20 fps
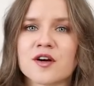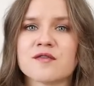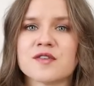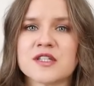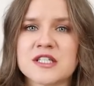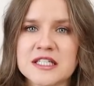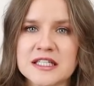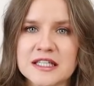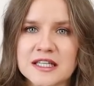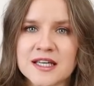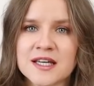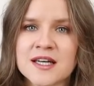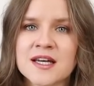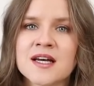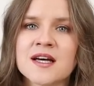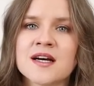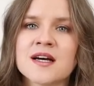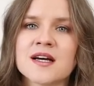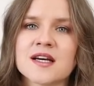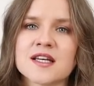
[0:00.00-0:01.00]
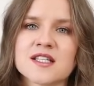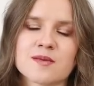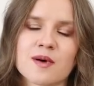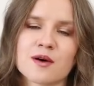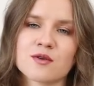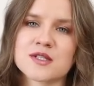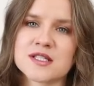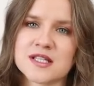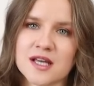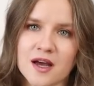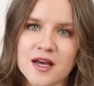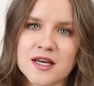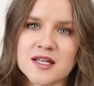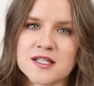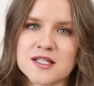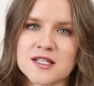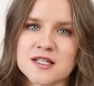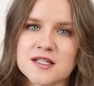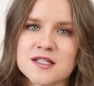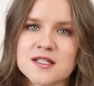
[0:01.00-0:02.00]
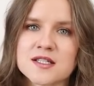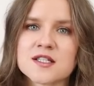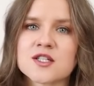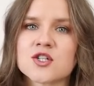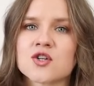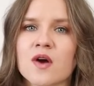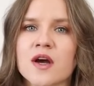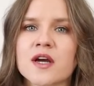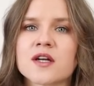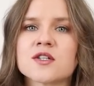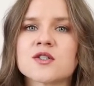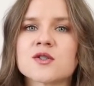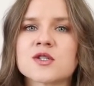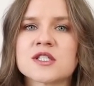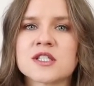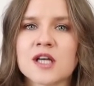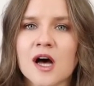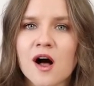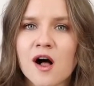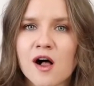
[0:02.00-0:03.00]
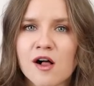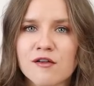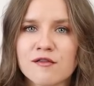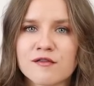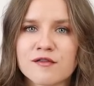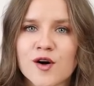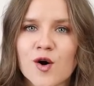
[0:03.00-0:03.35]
D is about scientists trying to solve